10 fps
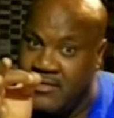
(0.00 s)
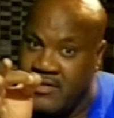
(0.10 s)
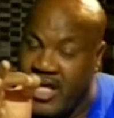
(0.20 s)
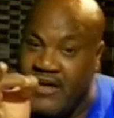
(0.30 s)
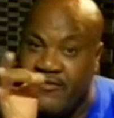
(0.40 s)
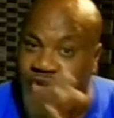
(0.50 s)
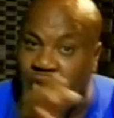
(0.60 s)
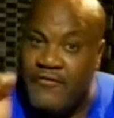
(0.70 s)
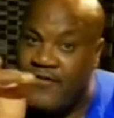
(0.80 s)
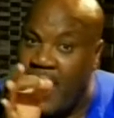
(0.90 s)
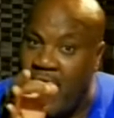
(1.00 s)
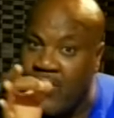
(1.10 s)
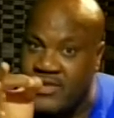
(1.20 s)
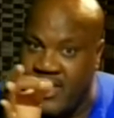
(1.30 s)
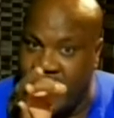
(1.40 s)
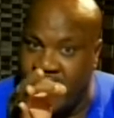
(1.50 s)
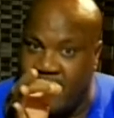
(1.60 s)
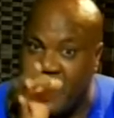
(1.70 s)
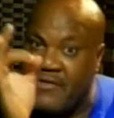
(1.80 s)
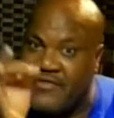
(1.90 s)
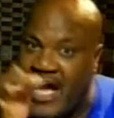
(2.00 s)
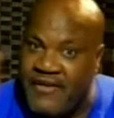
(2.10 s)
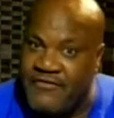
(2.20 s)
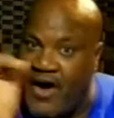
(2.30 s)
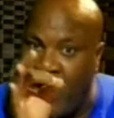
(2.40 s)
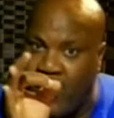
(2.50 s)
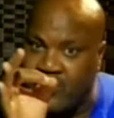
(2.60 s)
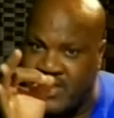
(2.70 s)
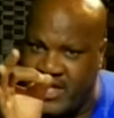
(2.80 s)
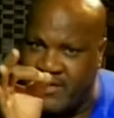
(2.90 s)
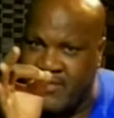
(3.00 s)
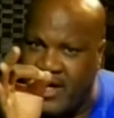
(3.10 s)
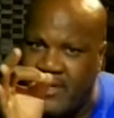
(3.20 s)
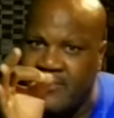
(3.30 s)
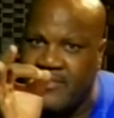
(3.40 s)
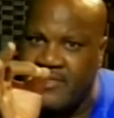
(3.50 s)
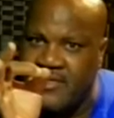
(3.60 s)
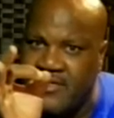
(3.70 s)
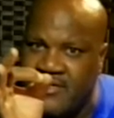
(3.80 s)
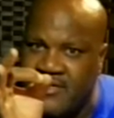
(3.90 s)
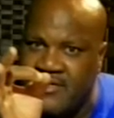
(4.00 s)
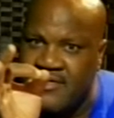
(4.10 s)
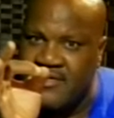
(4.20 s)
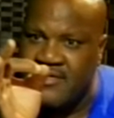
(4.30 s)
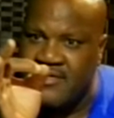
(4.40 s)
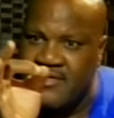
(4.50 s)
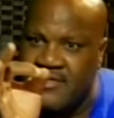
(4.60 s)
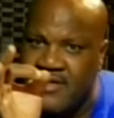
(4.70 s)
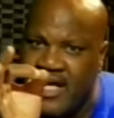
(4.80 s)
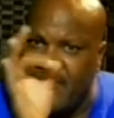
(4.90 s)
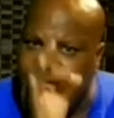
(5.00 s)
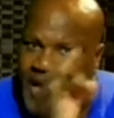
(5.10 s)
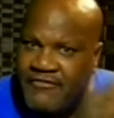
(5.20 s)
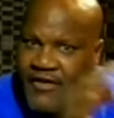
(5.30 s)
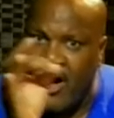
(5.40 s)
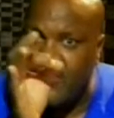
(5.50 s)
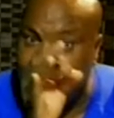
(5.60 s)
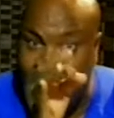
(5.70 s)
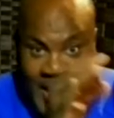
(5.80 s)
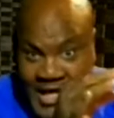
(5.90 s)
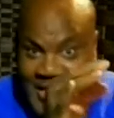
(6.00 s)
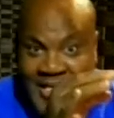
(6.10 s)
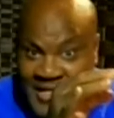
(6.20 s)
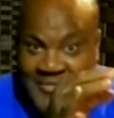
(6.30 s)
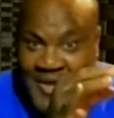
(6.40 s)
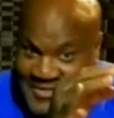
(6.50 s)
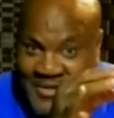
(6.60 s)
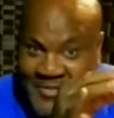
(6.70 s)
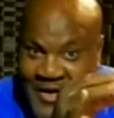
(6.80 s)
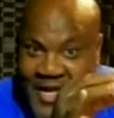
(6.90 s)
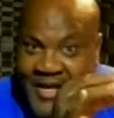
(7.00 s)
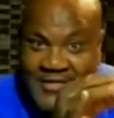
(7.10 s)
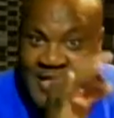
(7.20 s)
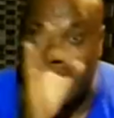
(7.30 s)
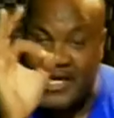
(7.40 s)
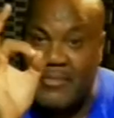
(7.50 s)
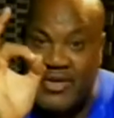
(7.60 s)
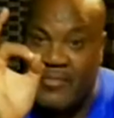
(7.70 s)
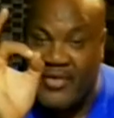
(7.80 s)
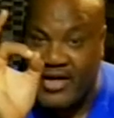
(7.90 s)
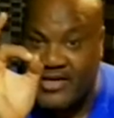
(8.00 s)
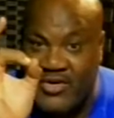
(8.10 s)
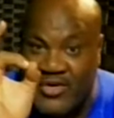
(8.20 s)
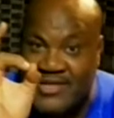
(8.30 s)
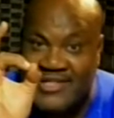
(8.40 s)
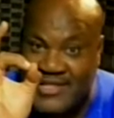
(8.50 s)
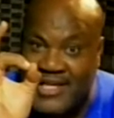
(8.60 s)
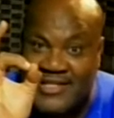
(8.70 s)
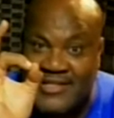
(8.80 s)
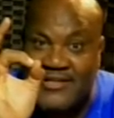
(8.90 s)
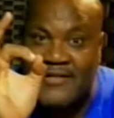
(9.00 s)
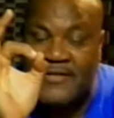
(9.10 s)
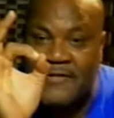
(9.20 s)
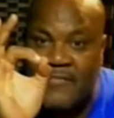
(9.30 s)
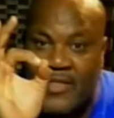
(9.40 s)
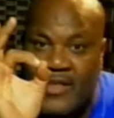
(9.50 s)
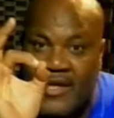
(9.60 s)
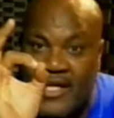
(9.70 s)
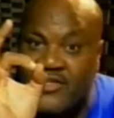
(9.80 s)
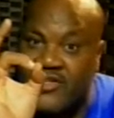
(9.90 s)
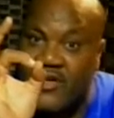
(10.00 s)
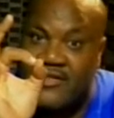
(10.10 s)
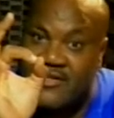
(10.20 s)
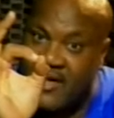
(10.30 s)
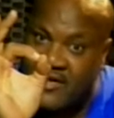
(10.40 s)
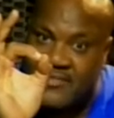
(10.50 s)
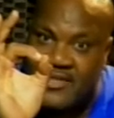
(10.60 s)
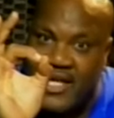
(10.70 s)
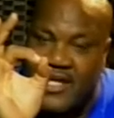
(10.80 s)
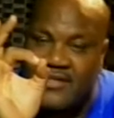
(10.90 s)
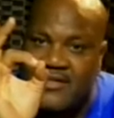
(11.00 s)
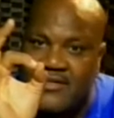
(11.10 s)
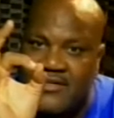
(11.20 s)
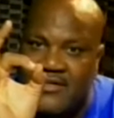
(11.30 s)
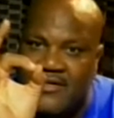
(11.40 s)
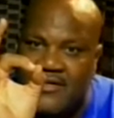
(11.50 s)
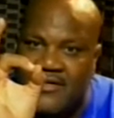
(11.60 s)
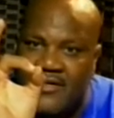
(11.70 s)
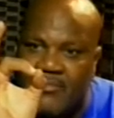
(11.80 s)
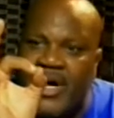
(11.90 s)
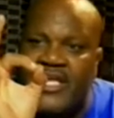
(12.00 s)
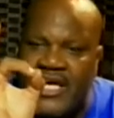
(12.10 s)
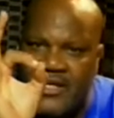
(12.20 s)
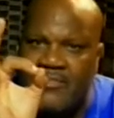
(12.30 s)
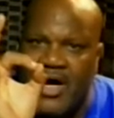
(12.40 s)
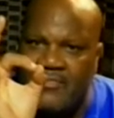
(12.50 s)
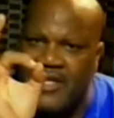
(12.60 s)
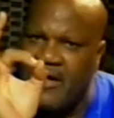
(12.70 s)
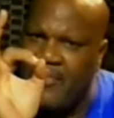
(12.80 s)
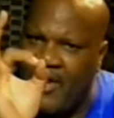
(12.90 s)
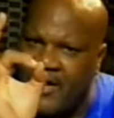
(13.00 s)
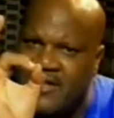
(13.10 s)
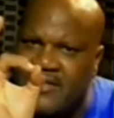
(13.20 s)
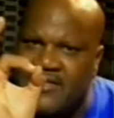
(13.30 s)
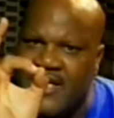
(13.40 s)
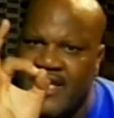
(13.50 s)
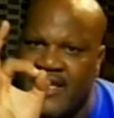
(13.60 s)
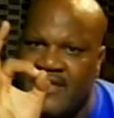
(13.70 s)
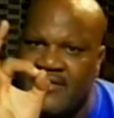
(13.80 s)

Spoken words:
If you fall, get up. If they fall, get them up. If they fall, you might have to get them up somewhere else. They may not be a part of your organization in certain circumstances. But get them up. They're a part of the city.